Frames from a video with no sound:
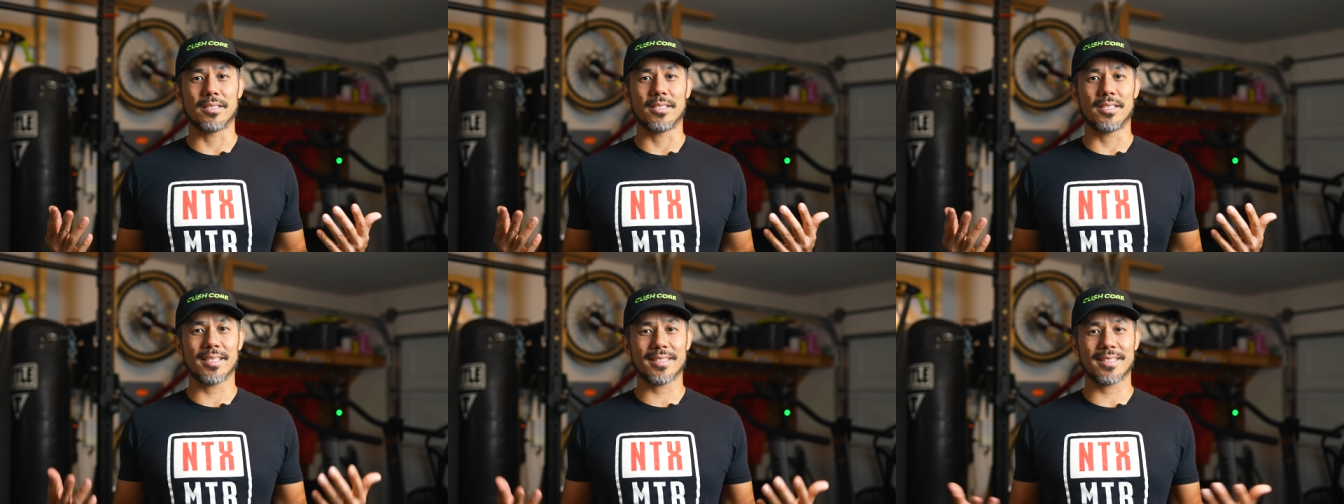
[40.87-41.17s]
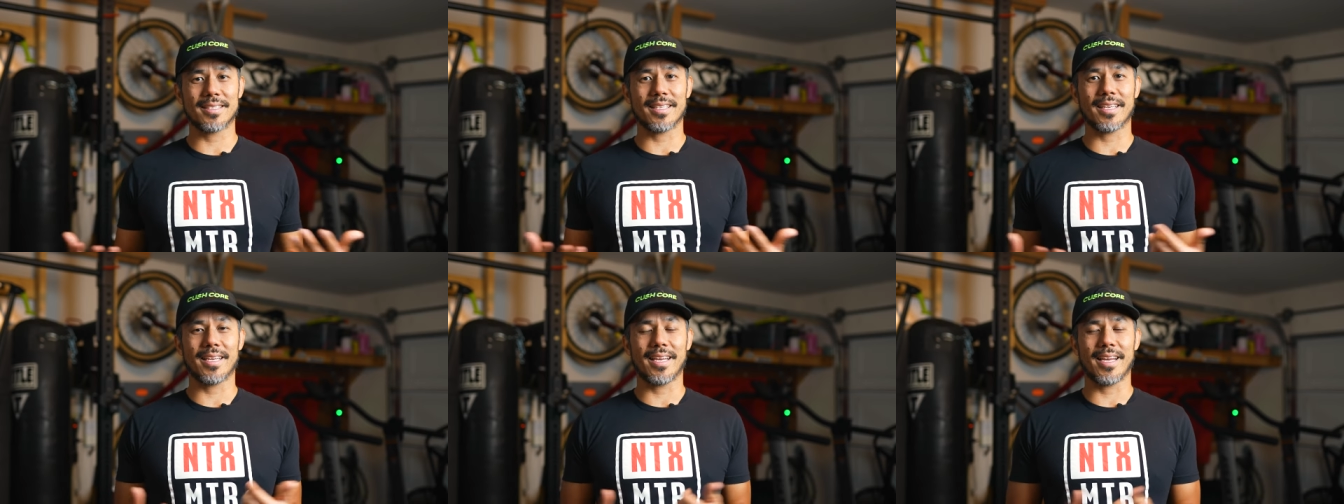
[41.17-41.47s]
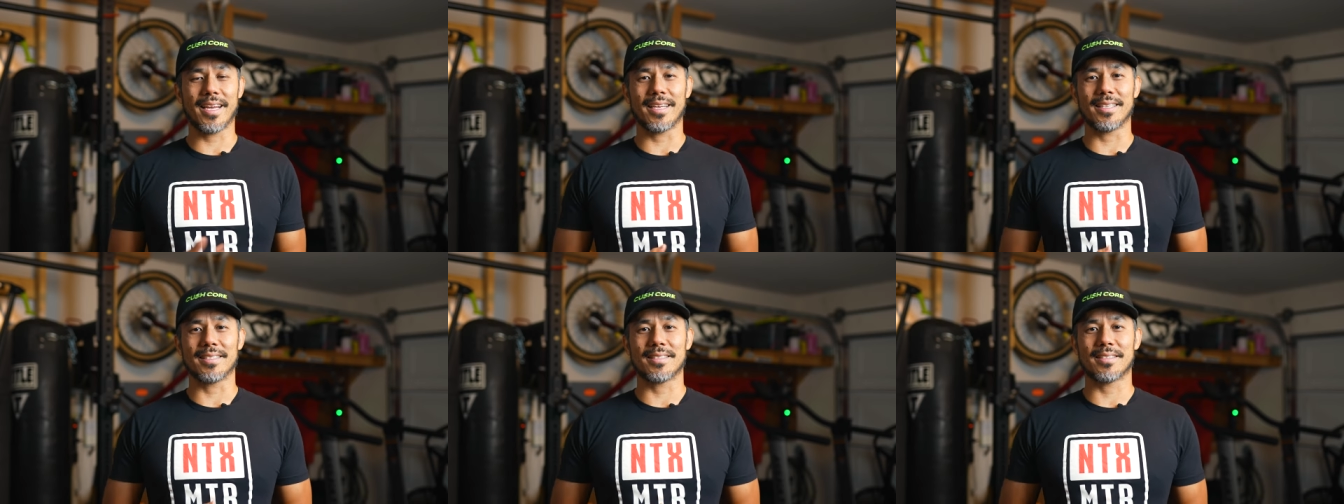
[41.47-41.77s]
just in
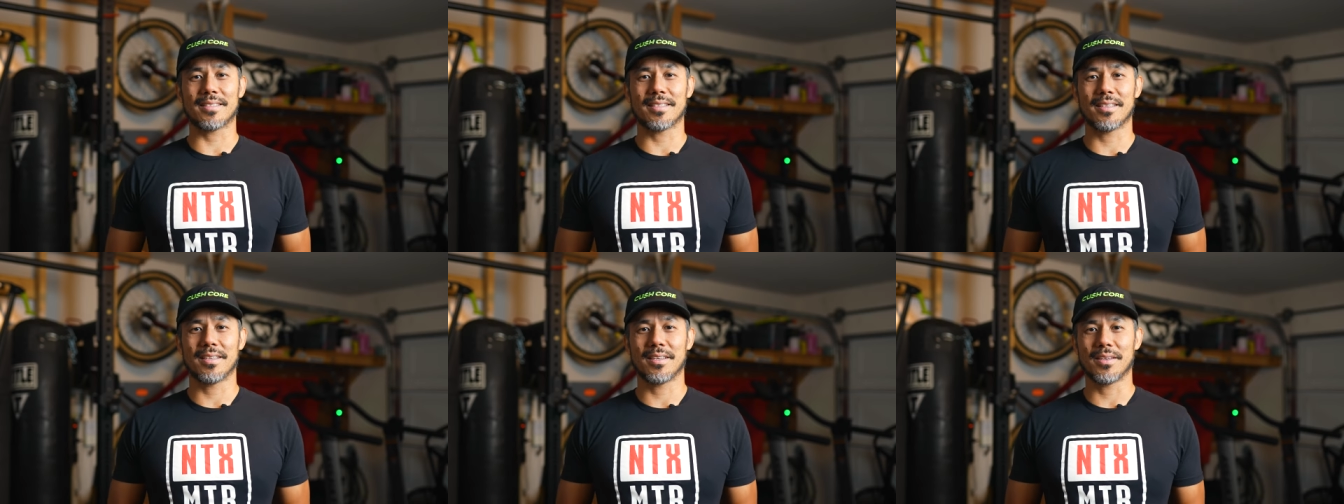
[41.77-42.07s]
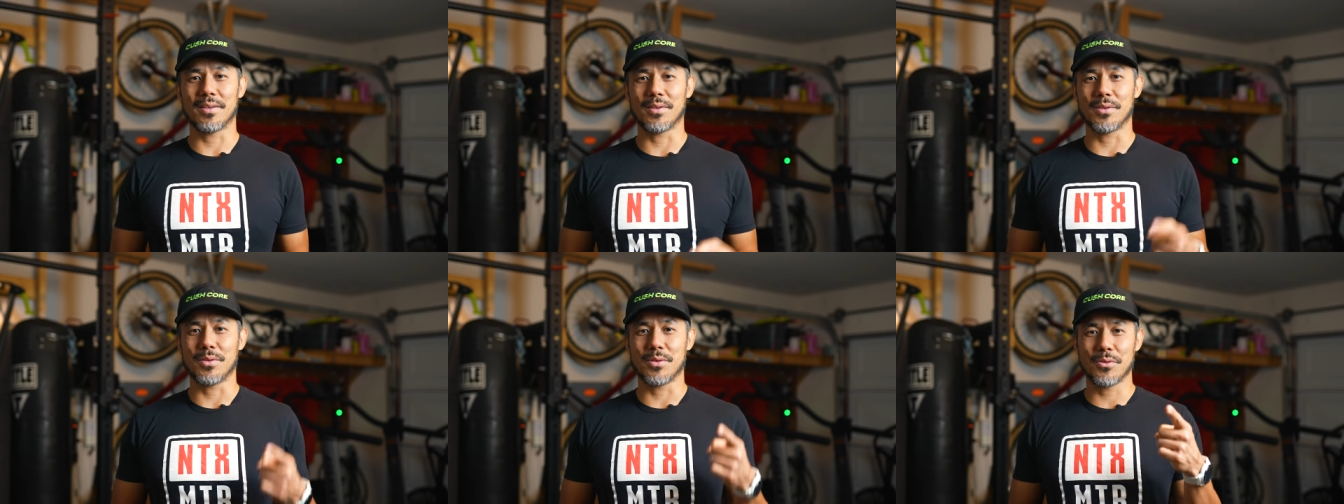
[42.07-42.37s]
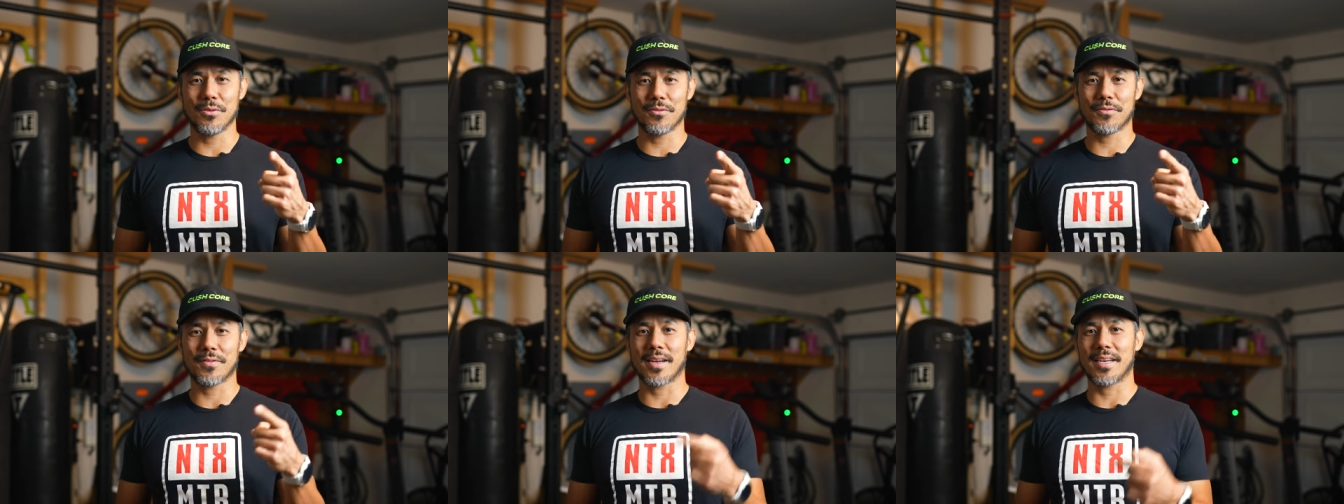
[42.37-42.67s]
case
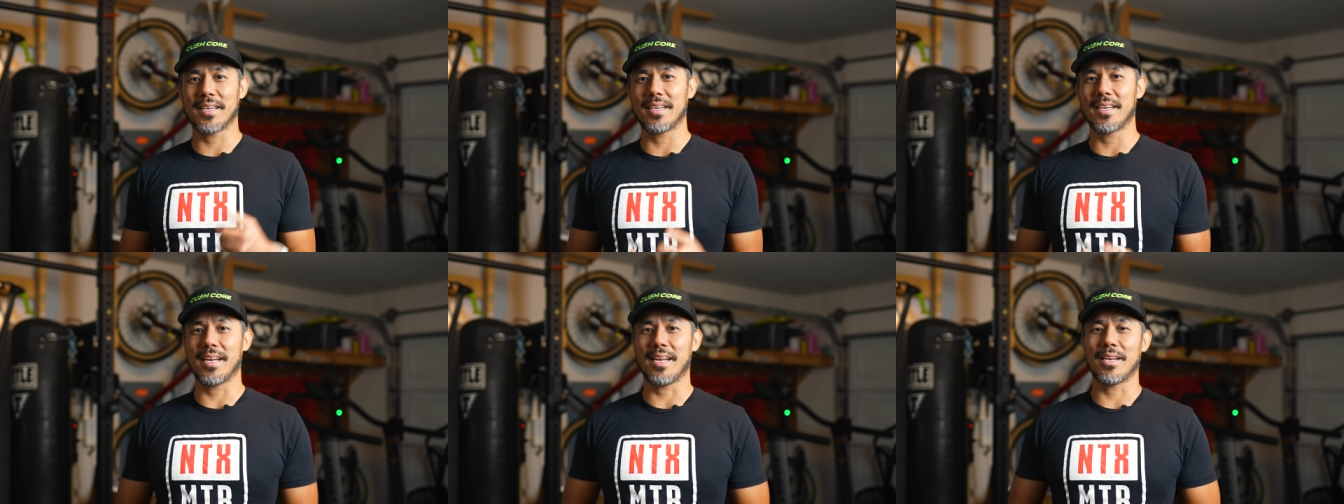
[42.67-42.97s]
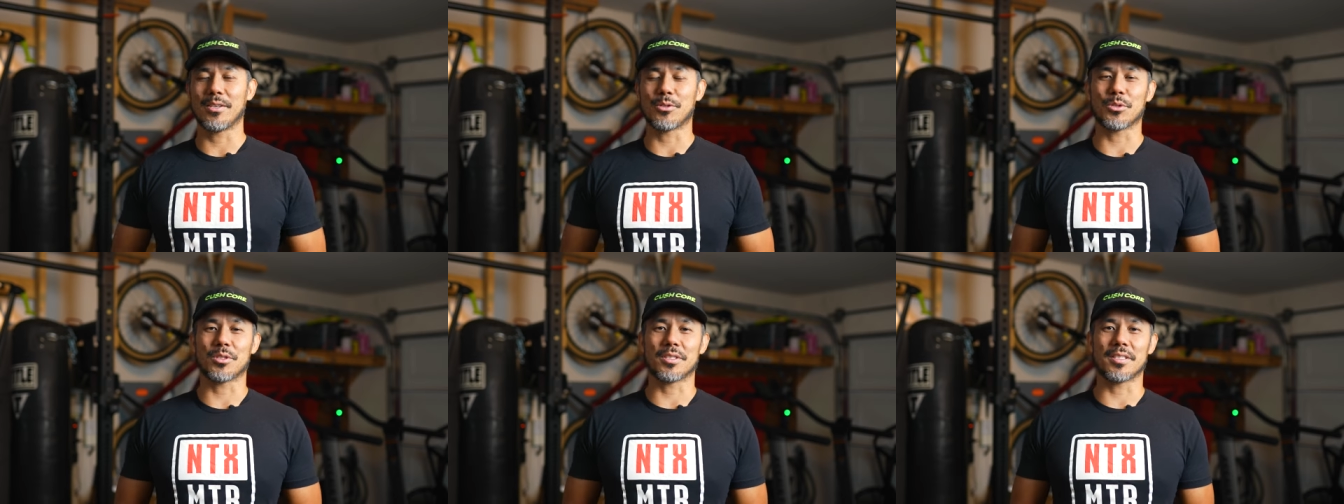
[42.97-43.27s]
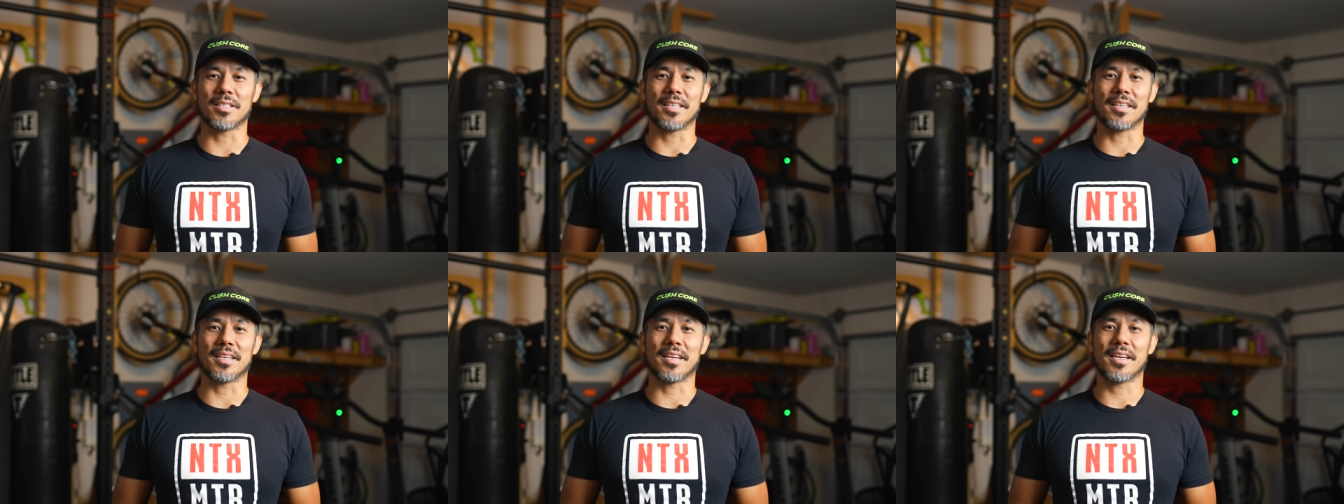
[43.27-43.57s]
you find it
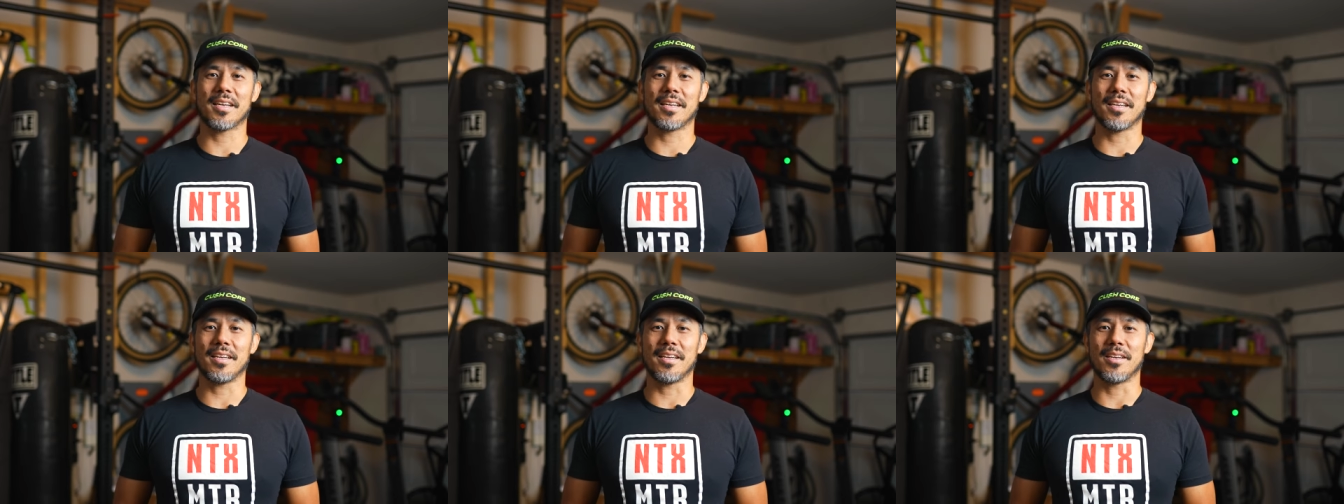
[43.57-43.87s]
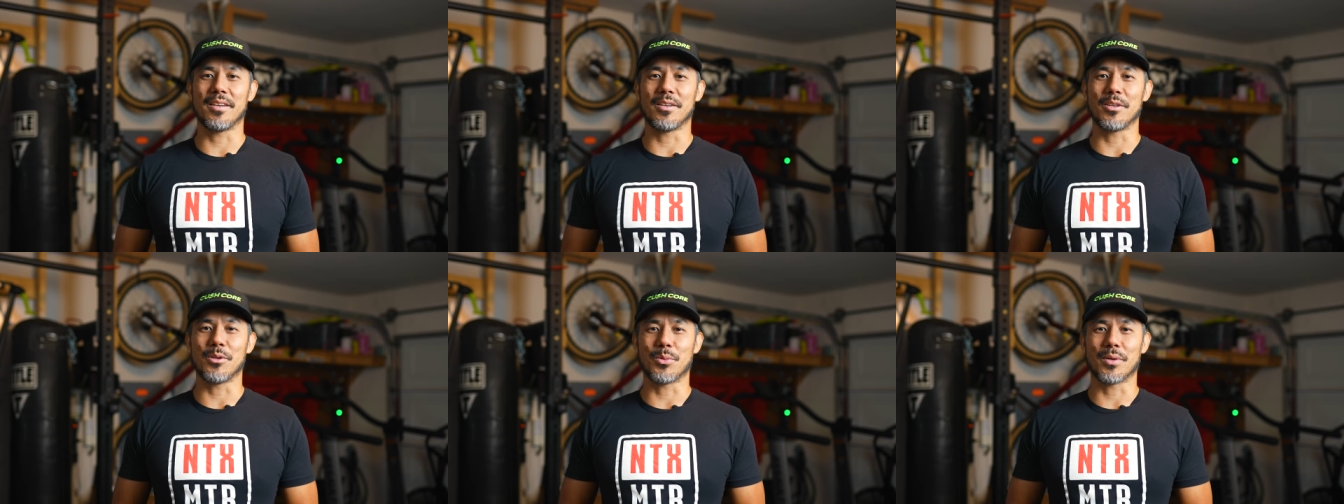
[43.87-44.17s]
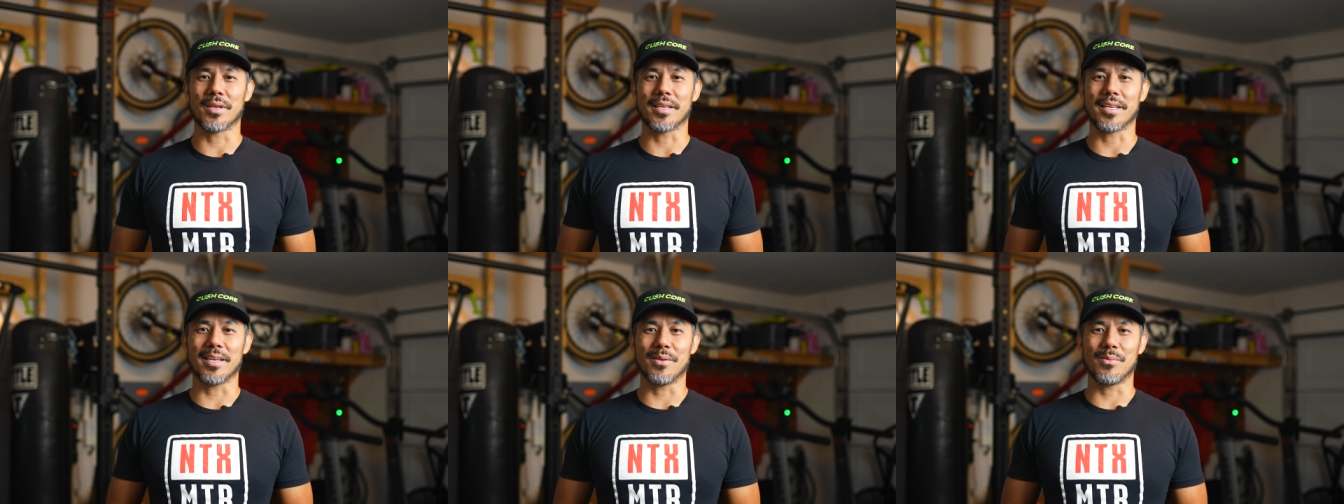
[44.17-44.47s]
interesting and you
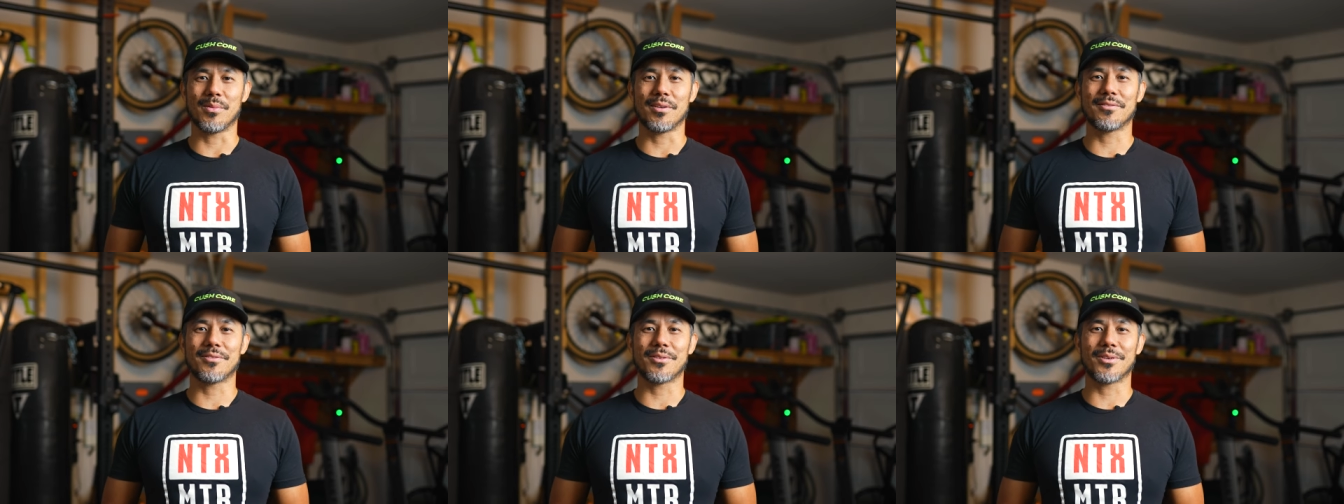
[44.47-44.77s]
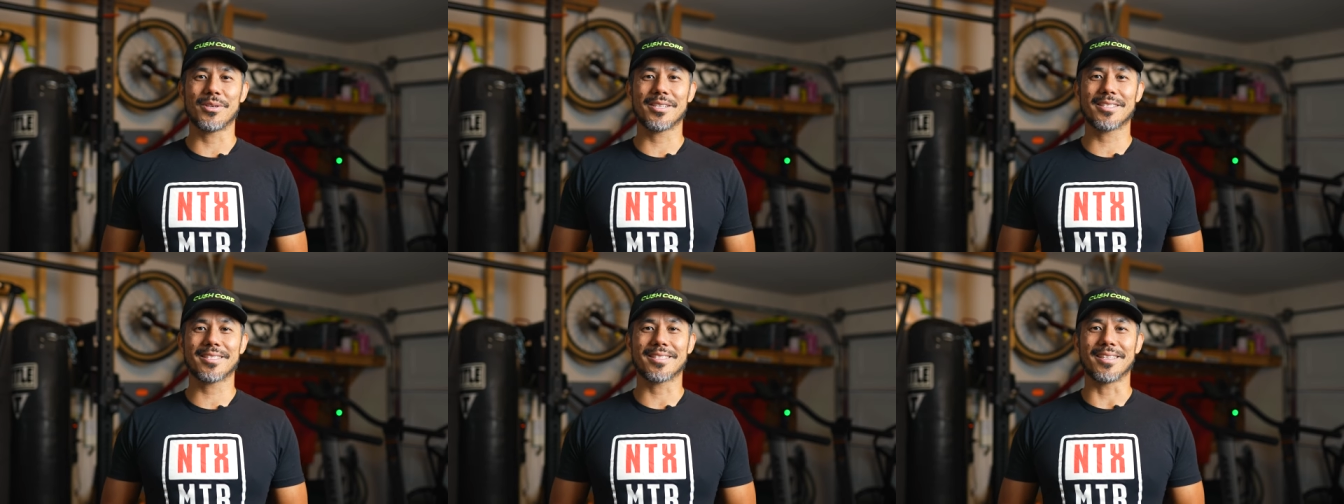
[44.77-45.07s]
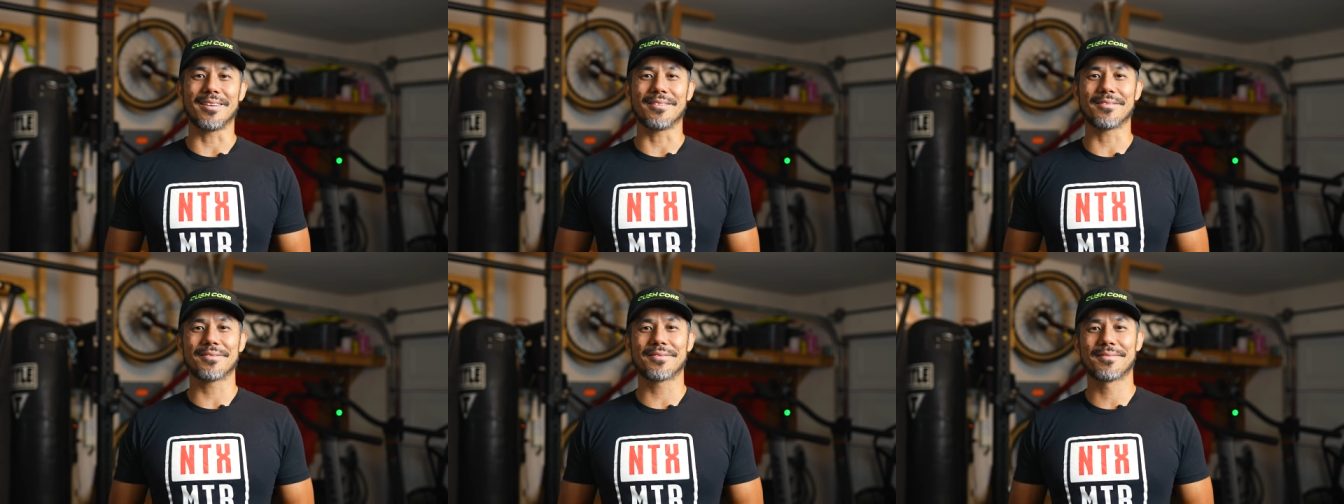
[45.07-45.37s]
want to get one for
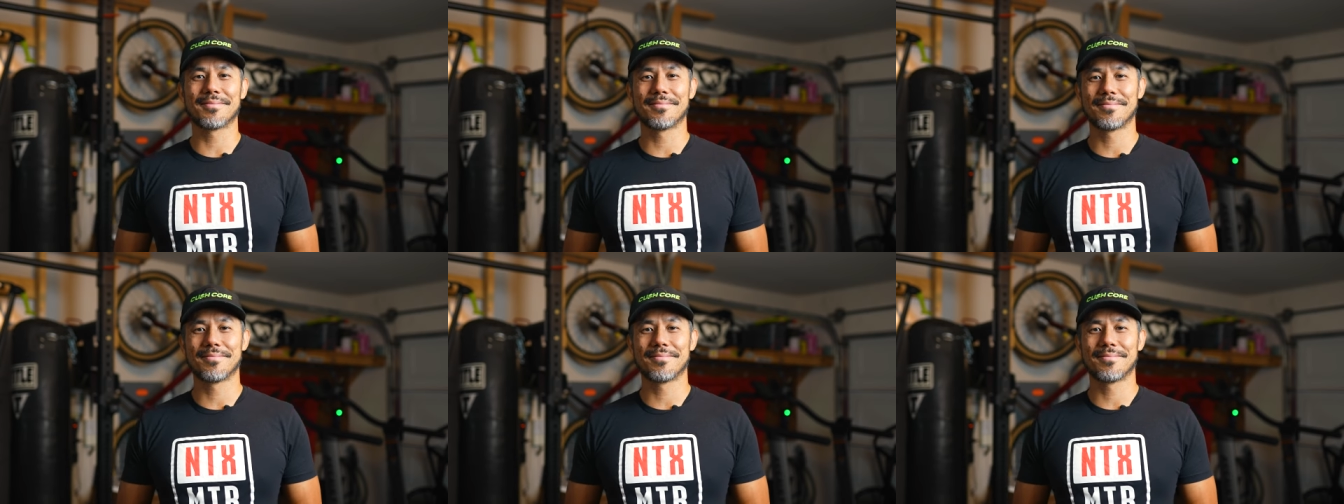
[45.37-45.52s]
yourself.